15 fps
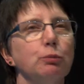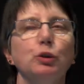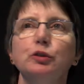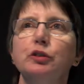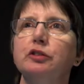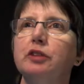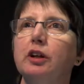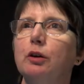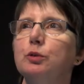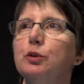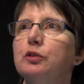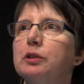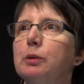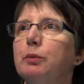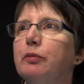going to tell you
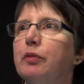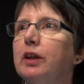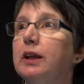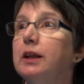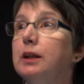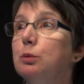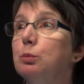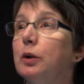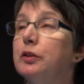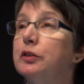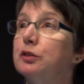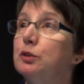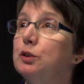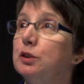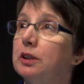some of the key ones
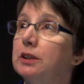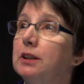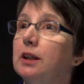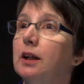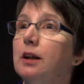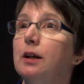so you can